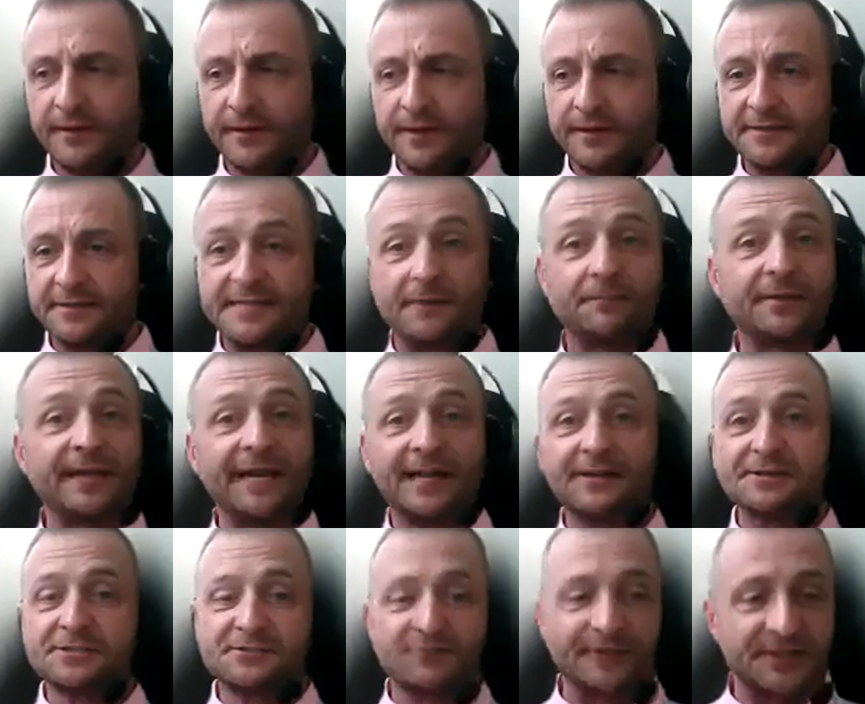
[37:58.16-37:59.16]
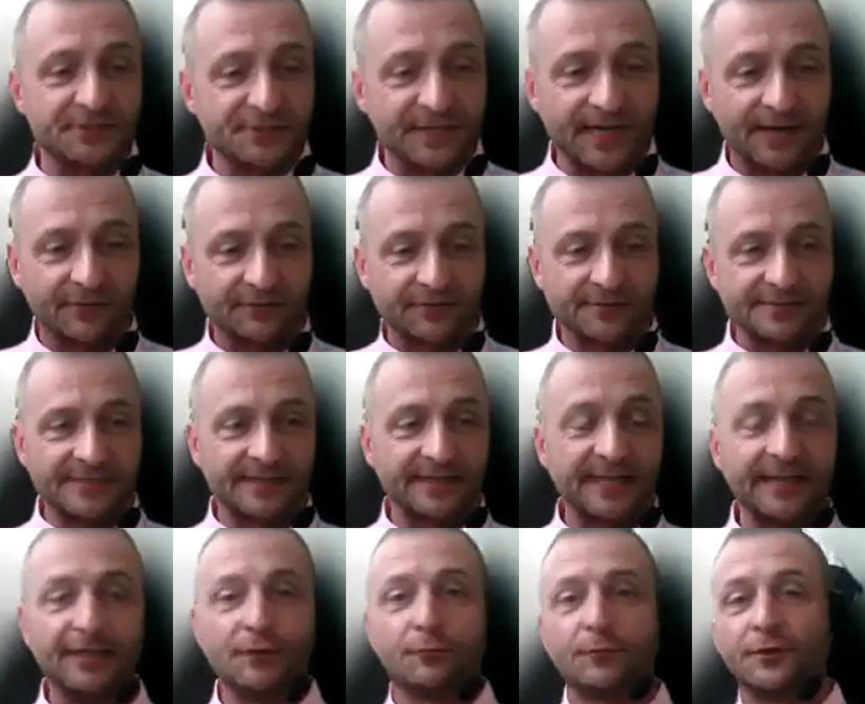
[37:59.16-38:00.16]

And then somebody else reached out and said, "Hey,